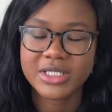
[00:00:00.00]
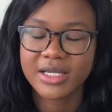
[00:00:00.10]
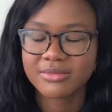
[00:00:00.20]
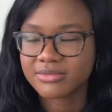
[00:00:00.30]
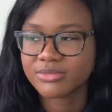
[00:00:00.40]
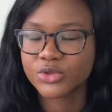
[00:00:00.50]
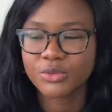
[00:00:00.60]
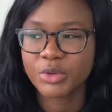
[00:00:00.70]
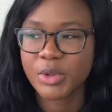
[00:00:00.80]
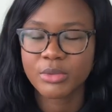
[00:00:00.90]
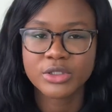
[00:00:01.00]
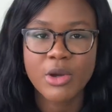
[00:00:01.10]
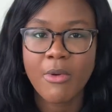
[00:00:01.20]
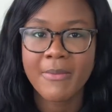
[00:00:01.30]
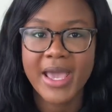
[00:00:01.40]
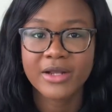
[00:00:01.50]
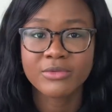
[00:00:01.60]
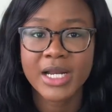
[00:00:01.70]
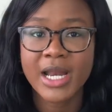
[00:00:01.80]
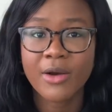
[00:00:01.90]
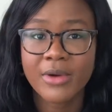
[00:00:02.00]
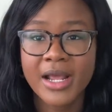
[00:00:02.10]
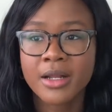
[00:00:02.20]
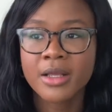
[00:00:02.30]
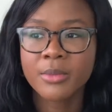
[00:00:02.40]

I don't remember on top of my head right now, right?